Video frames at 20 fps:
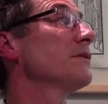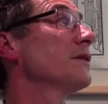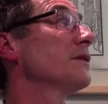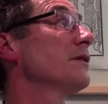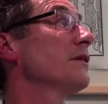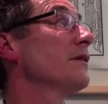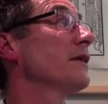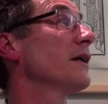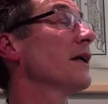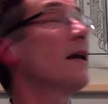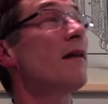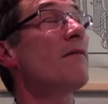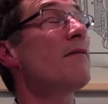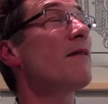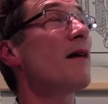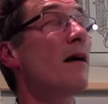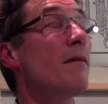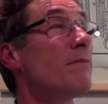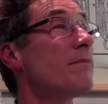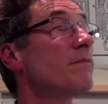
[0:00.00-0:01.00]
to do it.
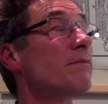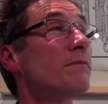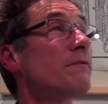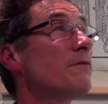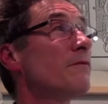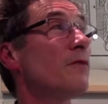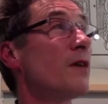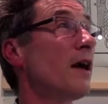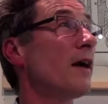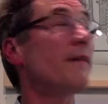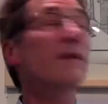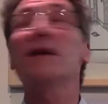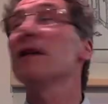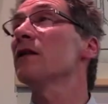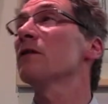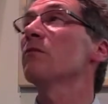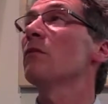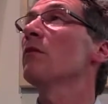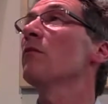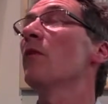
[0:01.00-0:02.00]
And I think
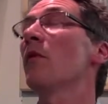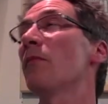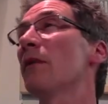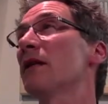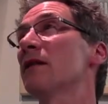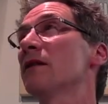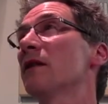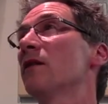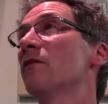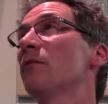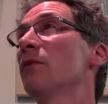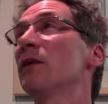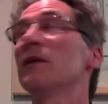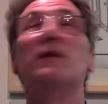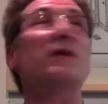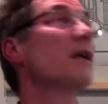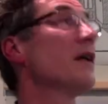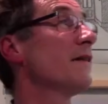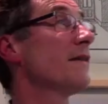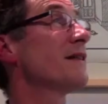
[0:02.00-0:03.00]
it's one of my best set of prints.
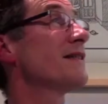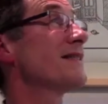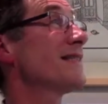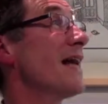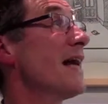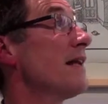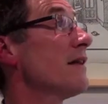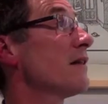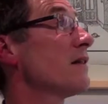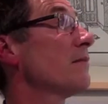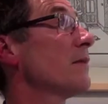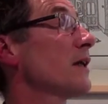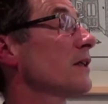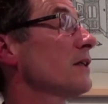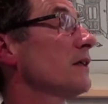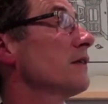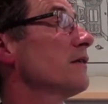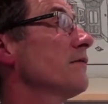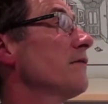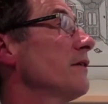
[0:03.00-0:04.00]
There's 10 of them,
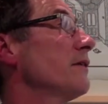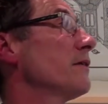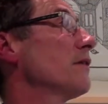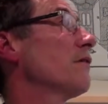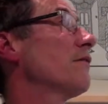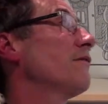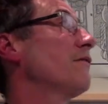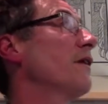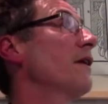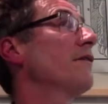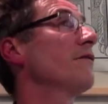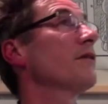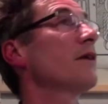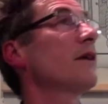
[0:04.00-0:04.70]
actually. You've only got 5.